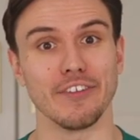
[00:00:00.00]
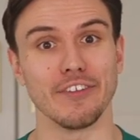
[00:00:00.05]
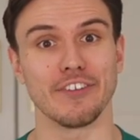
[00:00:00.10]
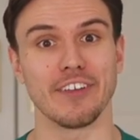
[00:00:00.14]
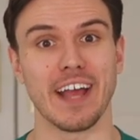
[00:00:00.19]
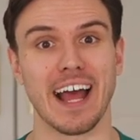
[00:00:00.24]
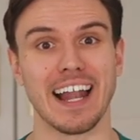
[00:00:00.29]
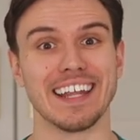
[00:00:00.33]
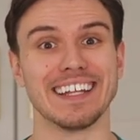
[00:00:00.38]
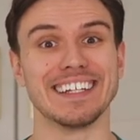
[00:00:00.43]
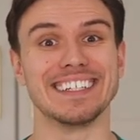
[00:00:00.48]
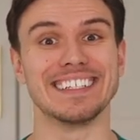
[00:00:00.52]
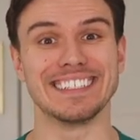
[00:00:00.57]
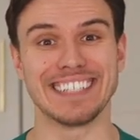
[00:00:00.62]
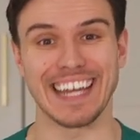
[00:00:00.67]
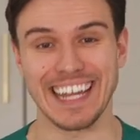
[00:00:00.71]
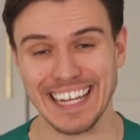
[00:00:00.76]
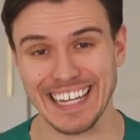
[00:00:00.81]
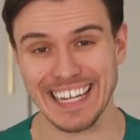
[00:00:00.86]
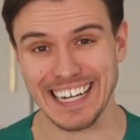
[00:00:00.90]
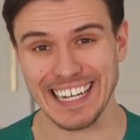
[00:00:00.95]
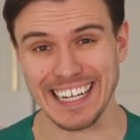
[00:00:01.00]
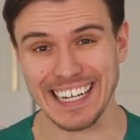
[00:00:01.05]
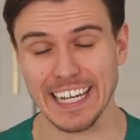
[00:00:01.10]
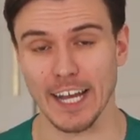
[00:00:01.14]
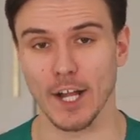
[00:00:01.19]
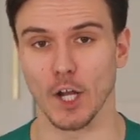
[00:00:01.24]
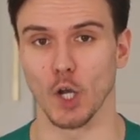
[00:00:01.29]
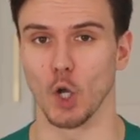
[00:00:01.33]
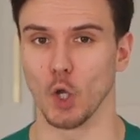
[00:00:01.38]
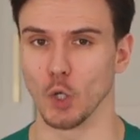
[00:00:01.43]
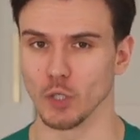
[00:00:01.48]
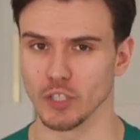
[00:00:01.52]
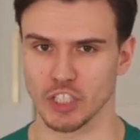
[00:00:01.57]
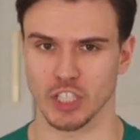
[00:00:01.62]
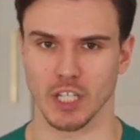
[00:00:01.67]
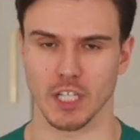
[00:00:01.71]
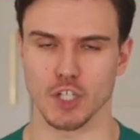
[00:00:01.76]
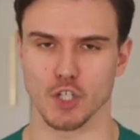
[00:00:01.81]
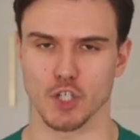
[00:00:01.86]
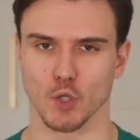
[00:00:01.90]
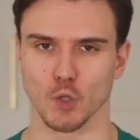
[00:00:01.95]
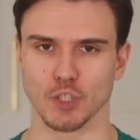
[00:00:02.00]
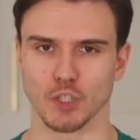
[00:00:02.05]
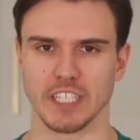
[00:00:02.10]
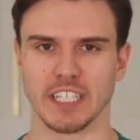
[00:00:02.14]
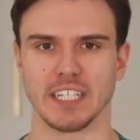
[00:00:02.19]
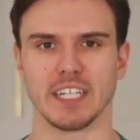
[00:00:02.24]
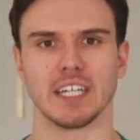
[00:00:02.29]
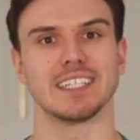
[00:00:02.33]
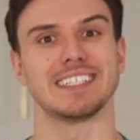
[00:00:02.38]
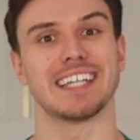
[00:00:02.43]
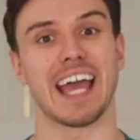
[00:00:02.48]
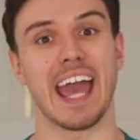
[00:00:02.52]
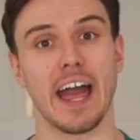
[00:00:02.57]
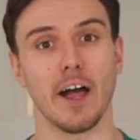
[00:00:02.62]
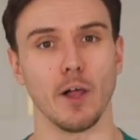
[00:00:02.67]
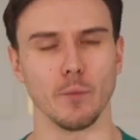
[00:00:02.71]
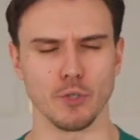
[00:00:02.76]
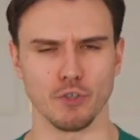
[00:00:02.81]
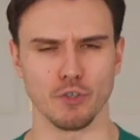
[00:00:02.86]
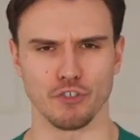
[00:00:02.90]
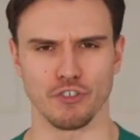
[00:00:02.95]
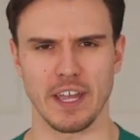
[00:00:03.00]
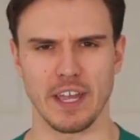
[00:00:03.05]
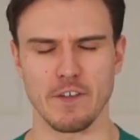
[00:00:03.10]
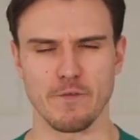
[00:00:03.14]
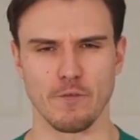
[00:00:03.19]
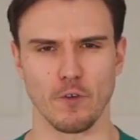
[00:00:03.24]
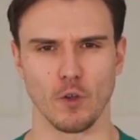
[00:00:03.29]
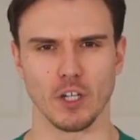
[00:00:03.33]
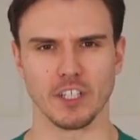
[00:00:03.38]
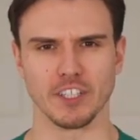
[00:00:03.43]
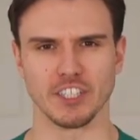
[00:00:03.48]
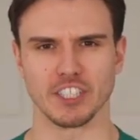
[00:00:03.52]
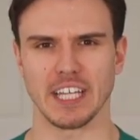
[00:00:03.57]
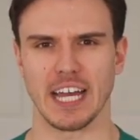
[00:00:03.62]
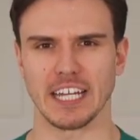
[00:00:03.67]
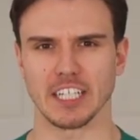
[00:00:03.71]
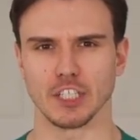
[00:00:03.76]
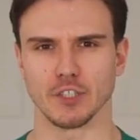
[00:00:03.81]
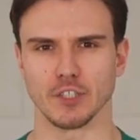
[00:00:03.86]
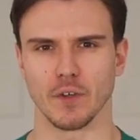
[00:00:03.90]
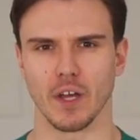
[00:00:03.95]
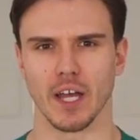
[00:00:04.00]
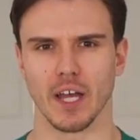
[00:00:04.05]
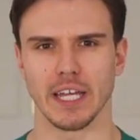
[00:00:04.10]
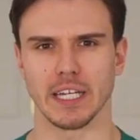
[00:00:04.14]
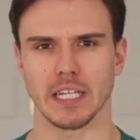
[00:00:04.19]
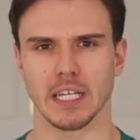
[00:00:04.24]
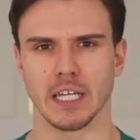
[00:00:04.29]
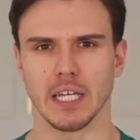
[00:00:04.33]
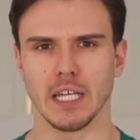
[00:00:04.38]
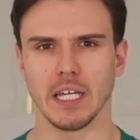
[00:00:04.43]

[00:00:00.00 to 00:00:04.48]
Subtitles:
salad daily alongside your dinner to help you stay full and satisfied